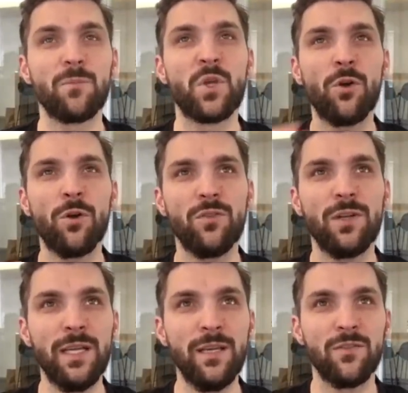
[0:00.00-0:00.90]

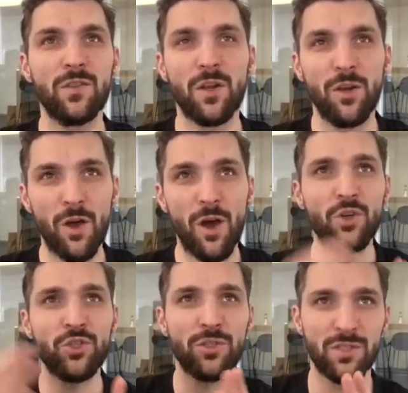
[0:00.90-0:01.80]
currently the
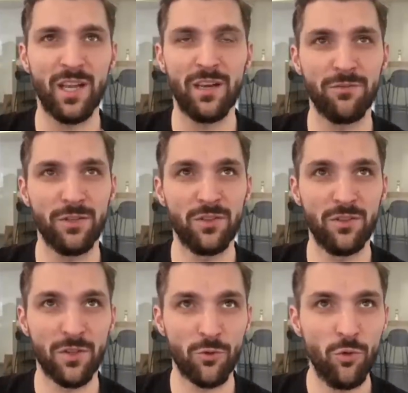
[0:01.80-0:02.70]
largest elephant
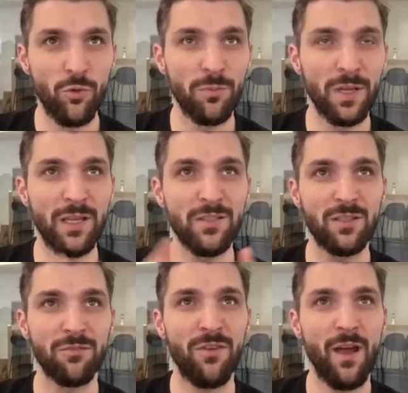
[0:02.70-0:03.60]
in the room is
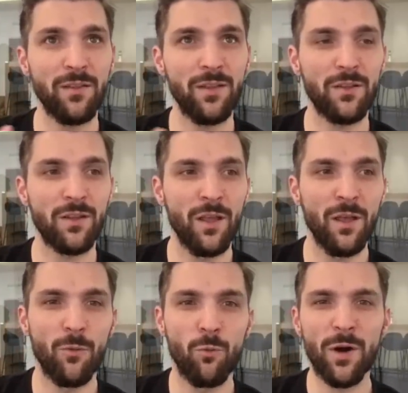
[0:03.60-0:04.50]
the fact that
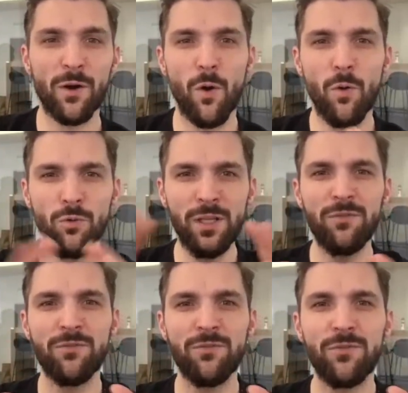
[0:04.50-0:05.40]
we're only
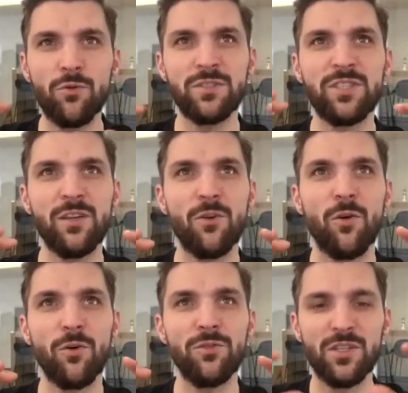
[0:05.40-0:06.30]
focusing
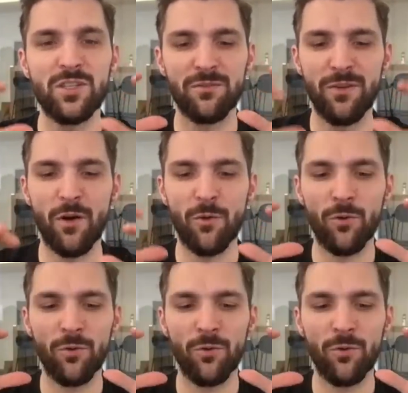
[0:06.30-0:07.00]
on this very,